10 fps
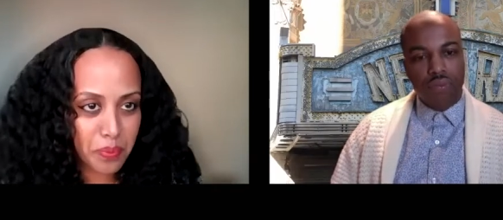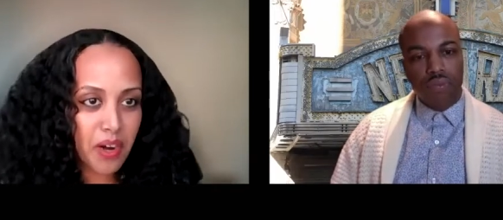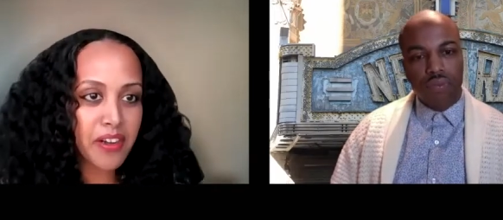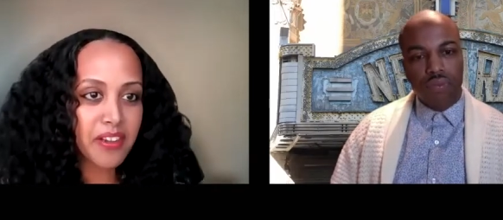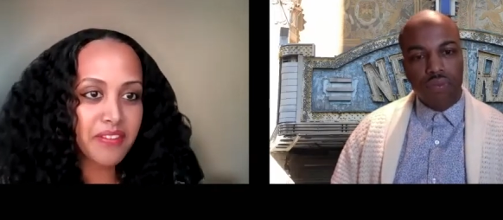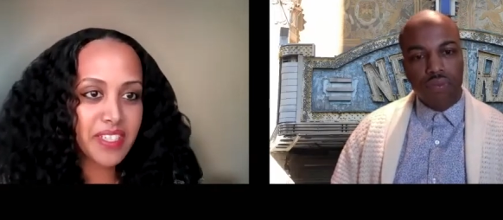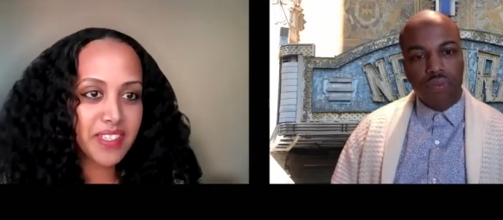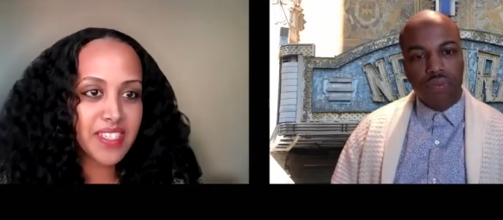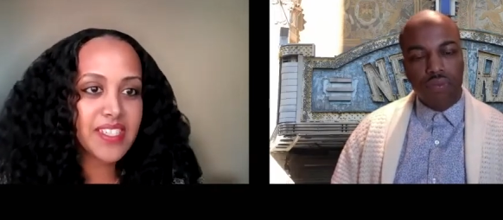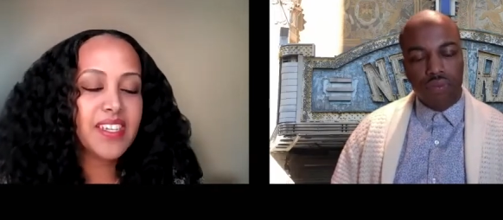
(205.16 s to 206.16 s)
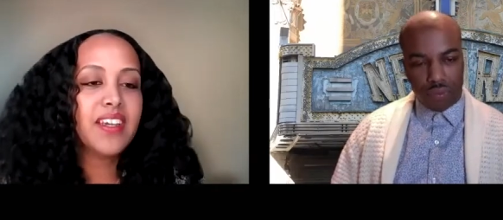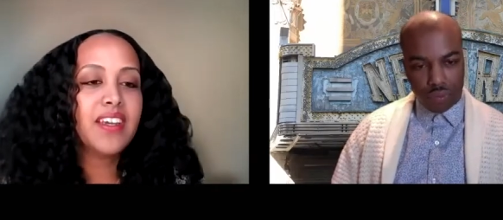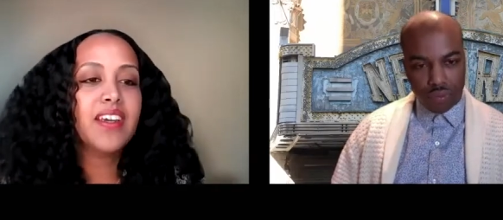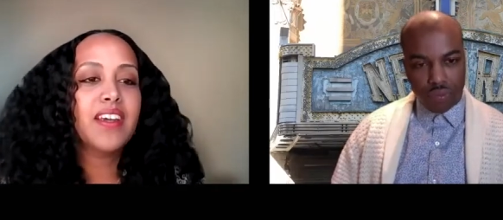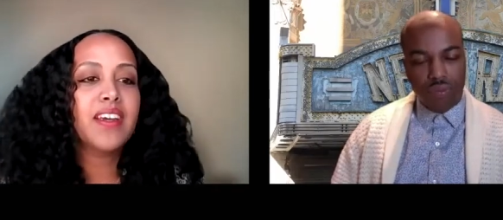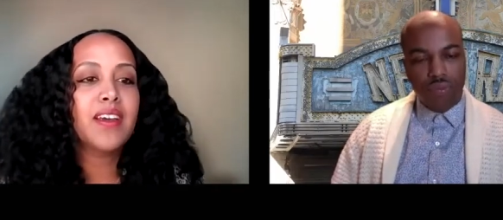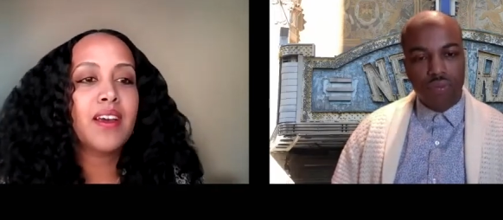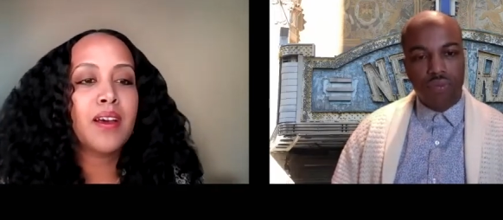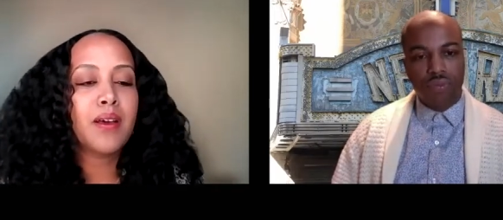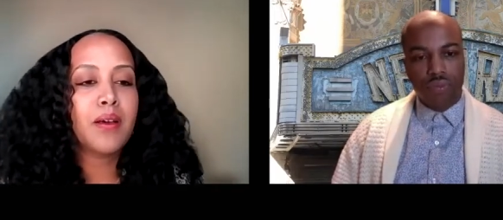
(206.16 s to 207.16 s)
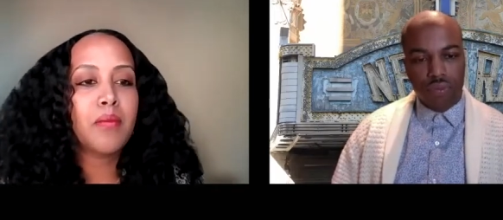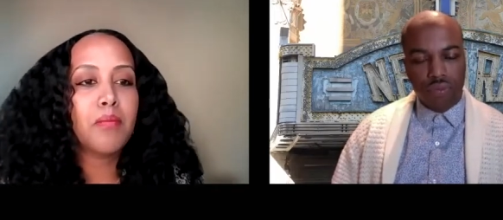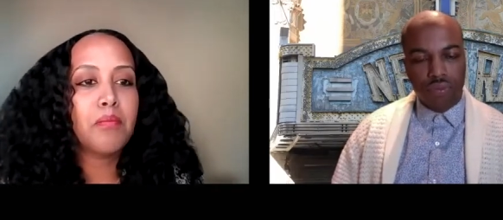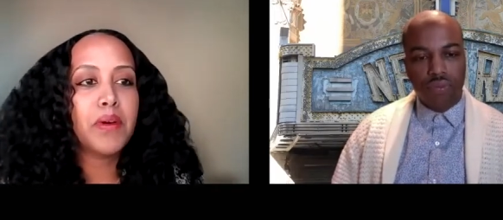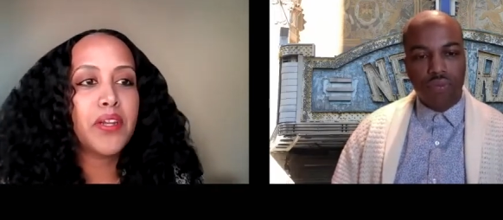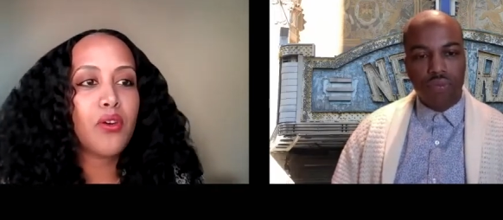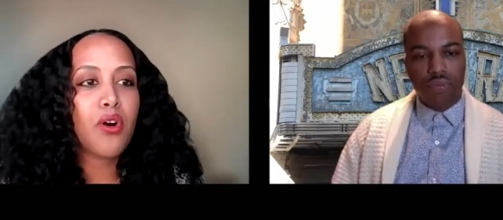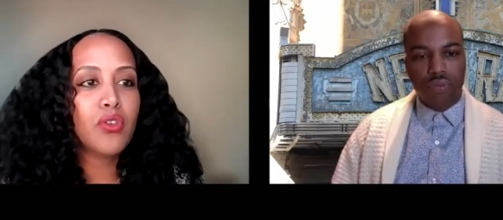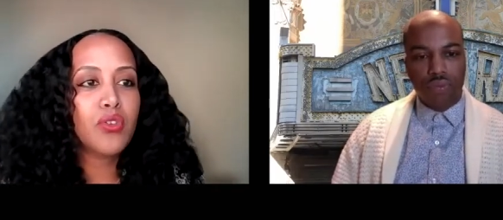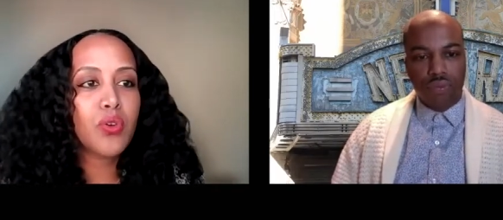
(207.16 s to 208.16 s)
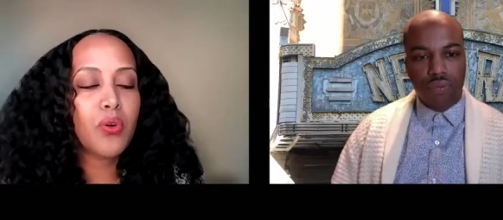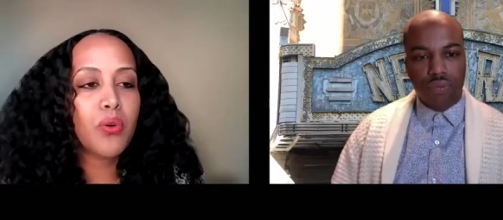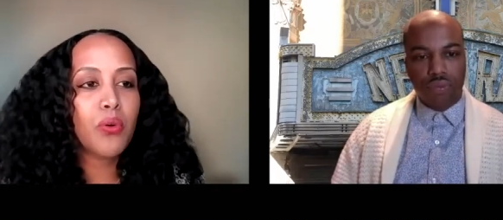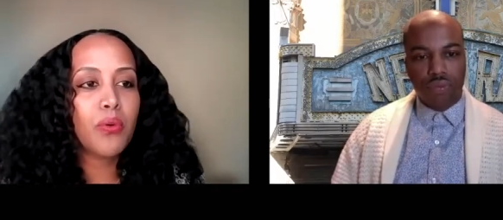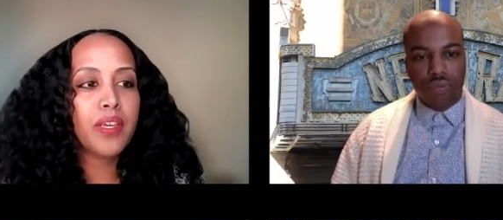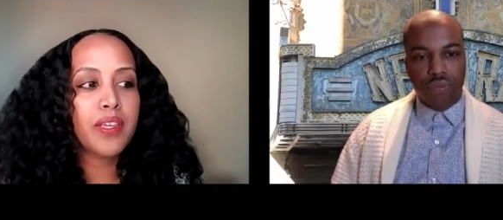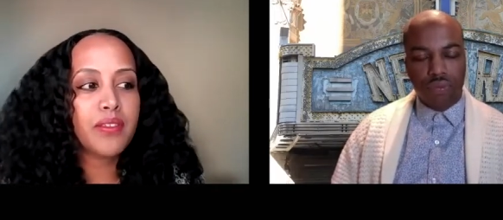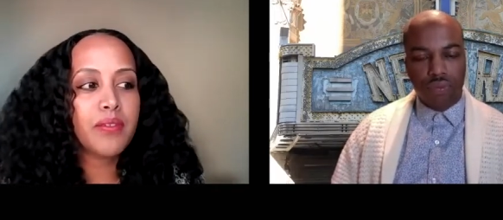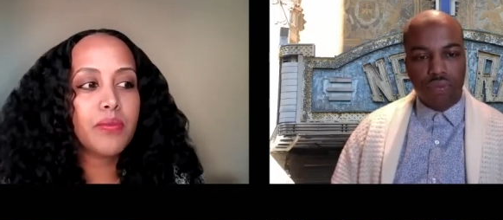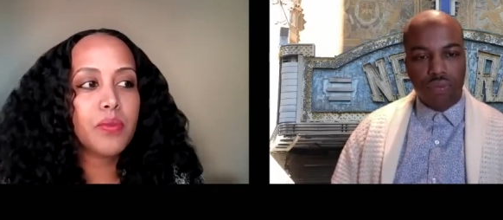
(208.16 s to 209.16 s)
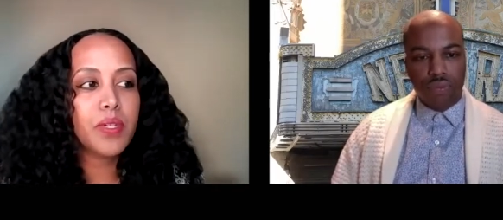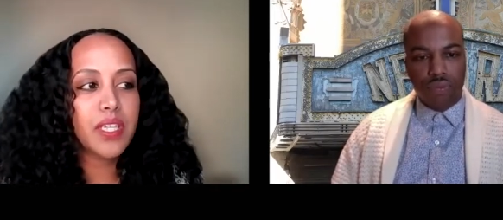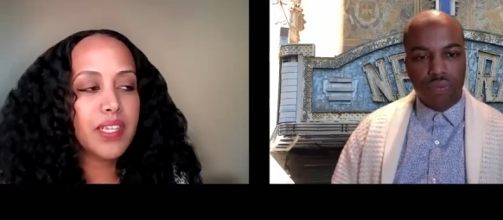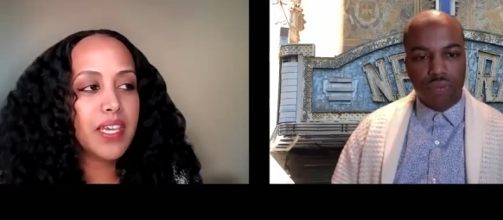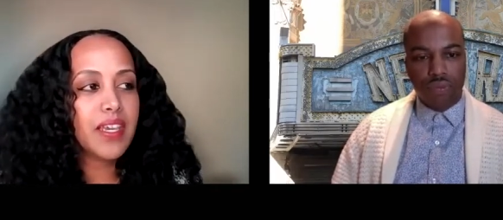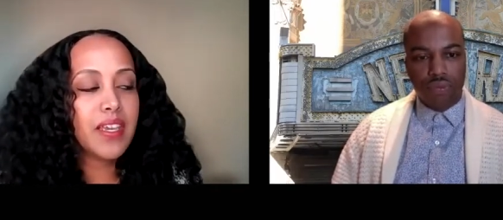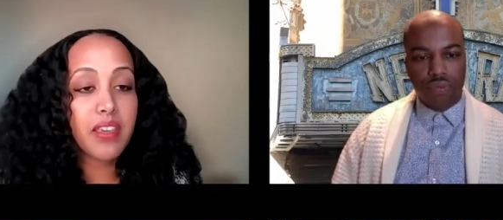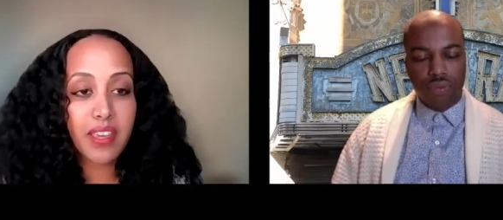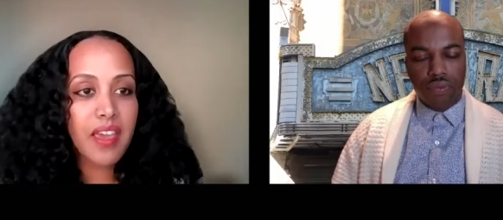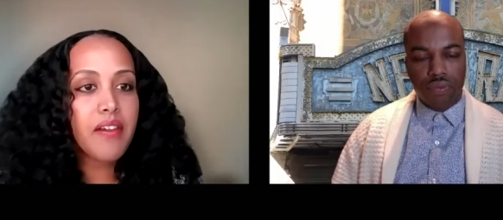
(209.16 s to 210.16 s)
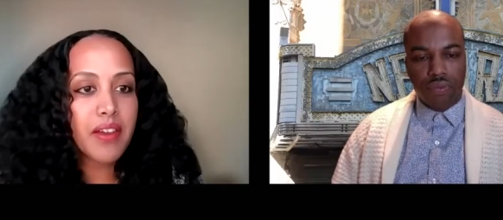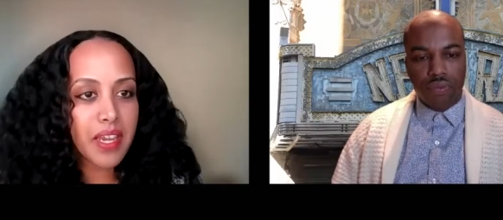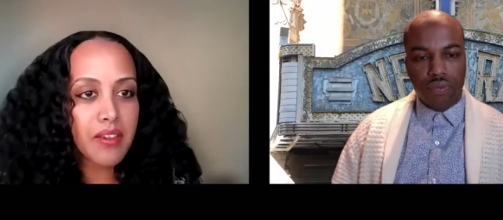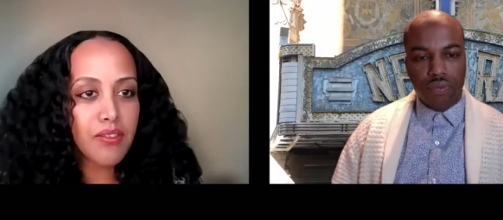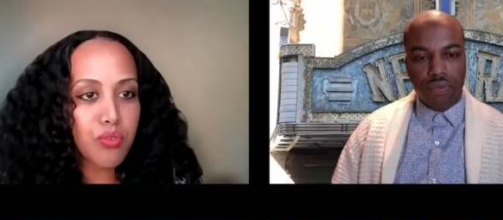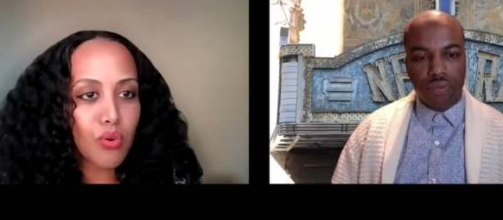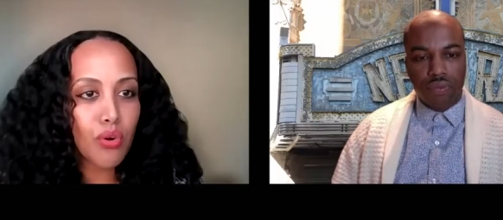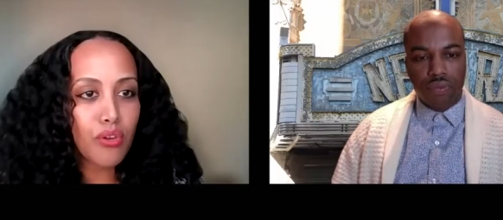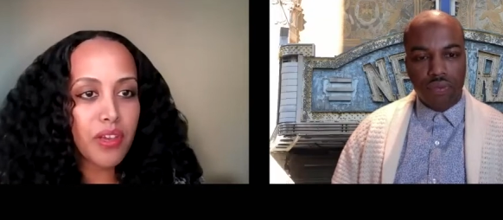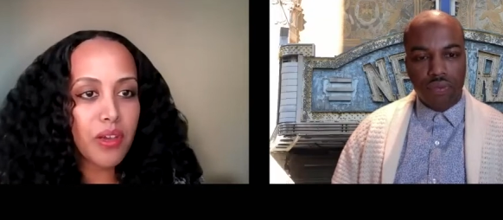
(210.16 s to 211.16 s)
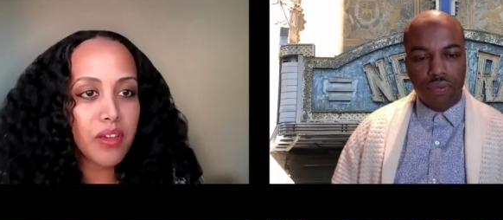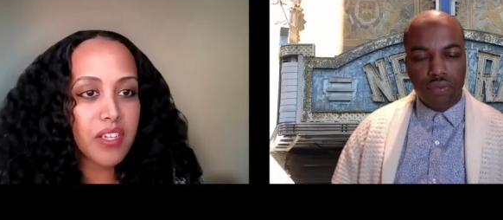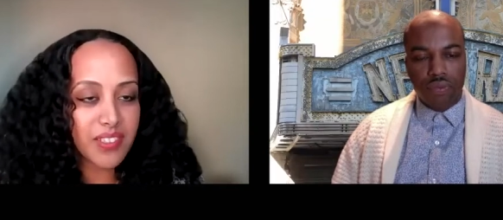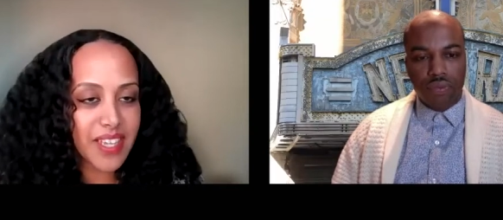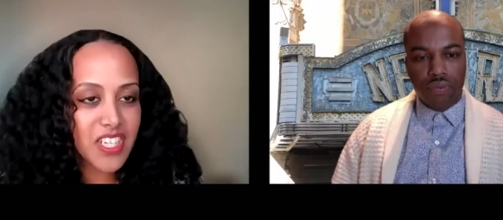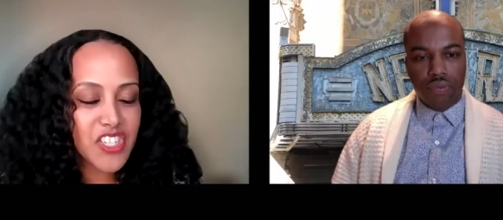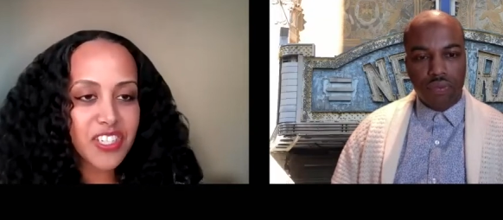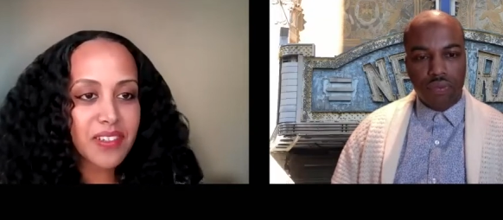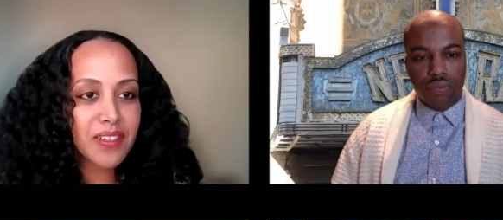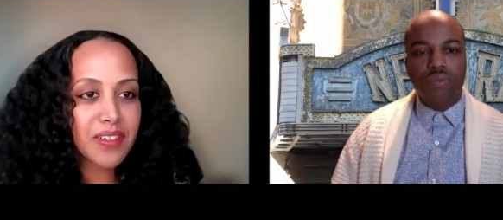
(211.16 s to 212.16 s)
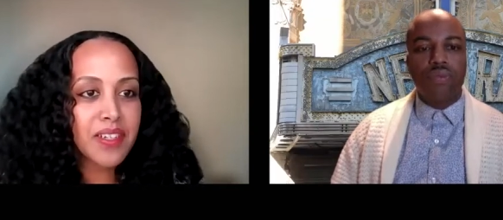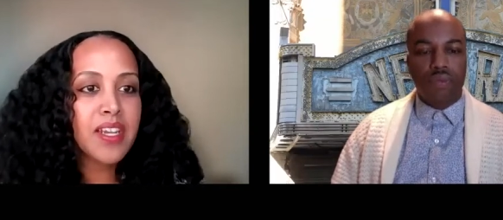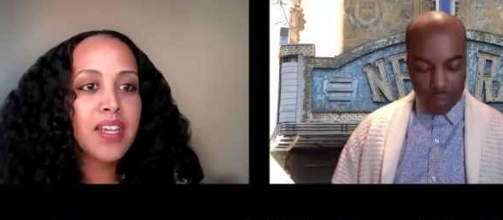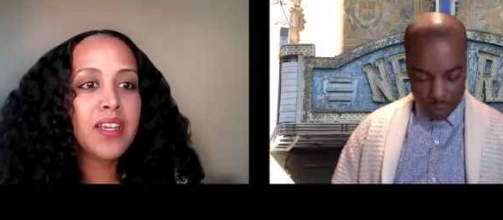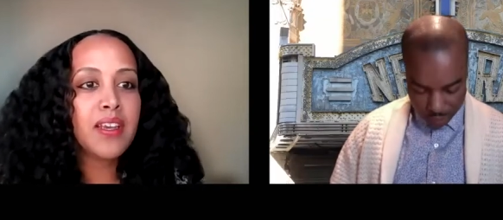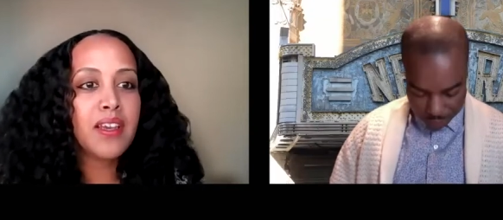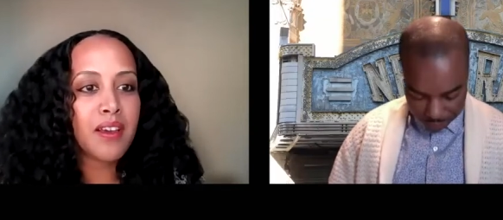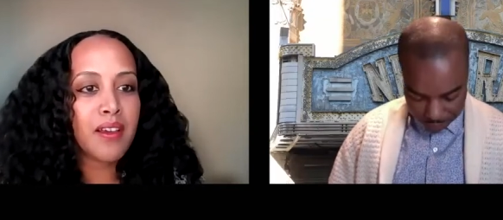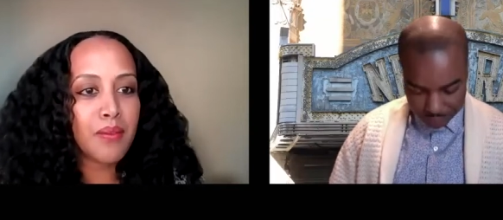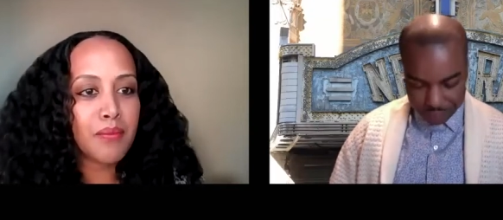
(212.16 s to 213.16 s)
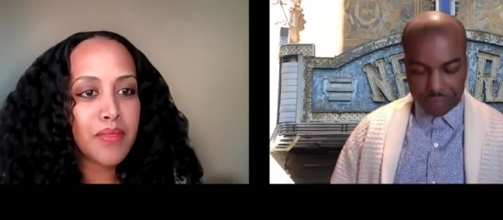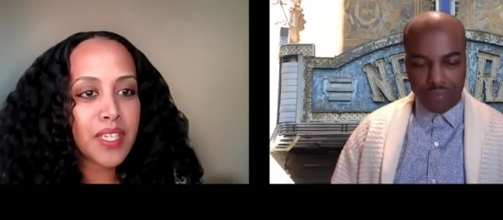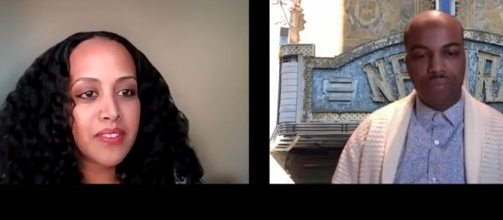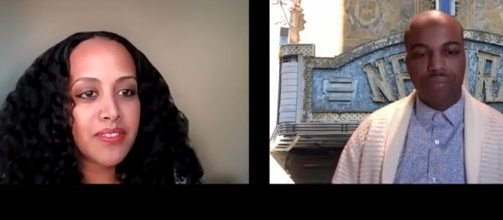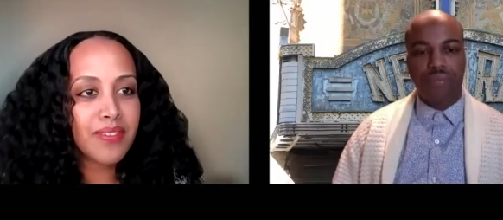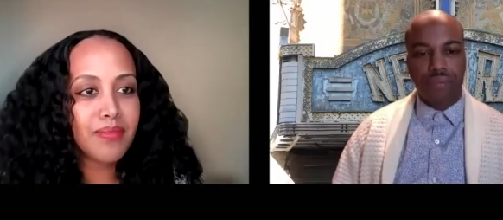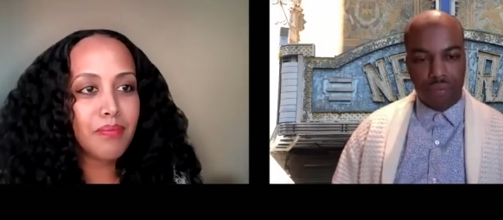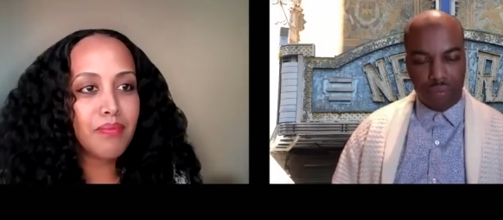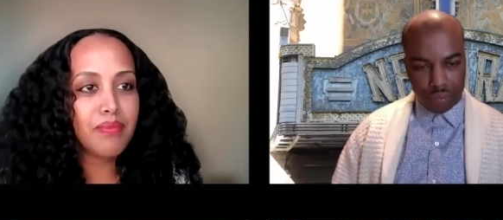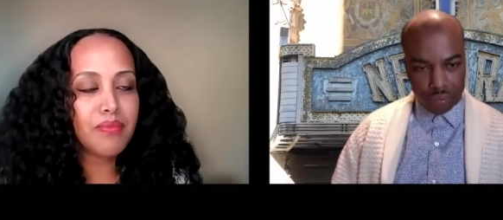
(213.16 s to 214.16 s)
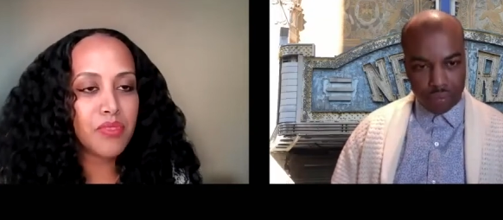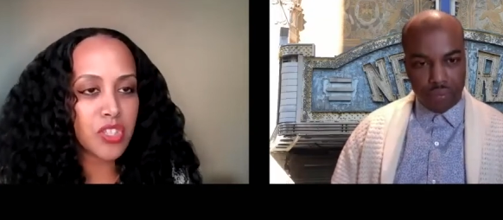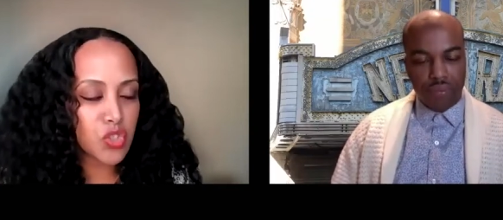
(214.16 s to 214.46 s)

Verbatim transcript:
Speaker 1: part of it. Uh, but also, it's really caring for the collection. Um, it's the